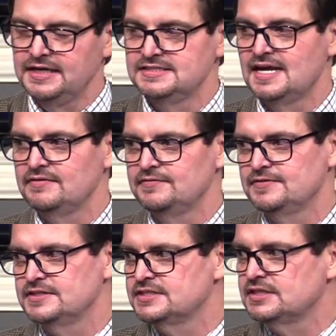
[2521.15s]
he's not
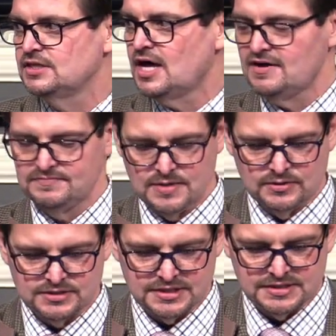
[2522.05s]
referring to the law of
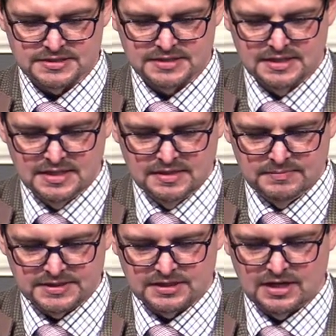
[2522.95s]
Moses,
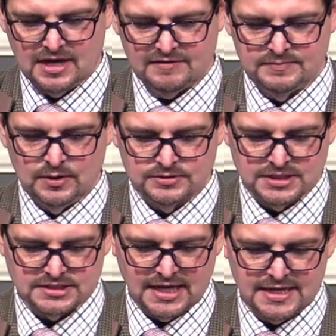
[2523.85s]
but the law of
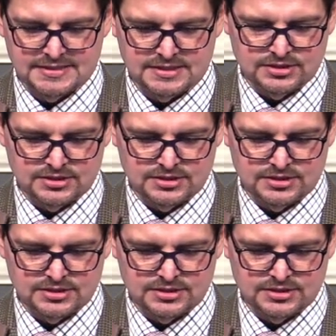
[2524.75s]
Moses as